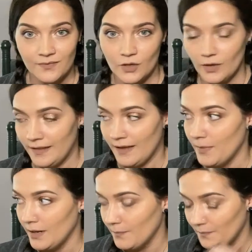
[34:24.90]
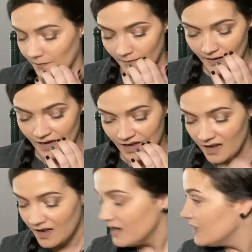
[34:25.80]
No, not that many.
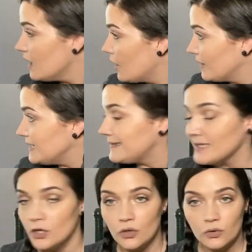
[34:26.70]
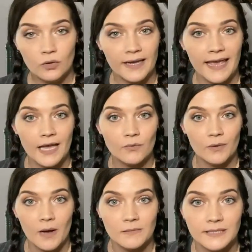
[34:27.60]
All right, you're so again, when
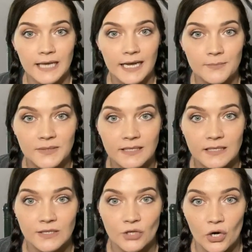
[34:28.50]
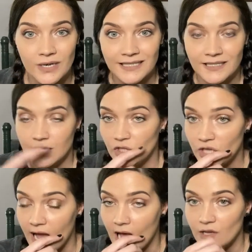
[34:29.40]
mom types start into the
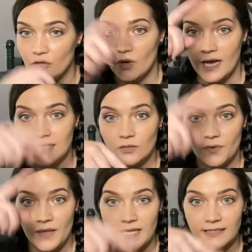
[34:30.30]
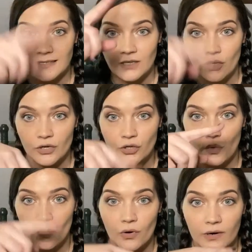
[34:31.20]
chat, you guys will then start
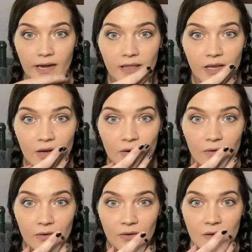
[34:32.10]
your hello.